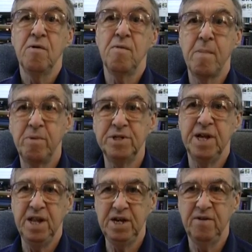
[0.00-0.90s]

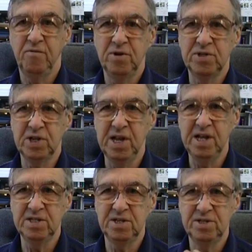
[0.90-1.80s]
representing different
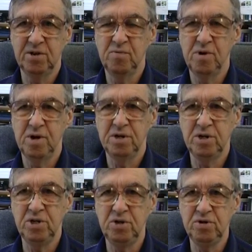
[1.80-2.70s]
slants, as it were,
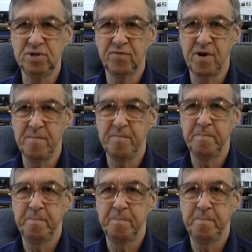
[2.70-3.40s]
to choose from.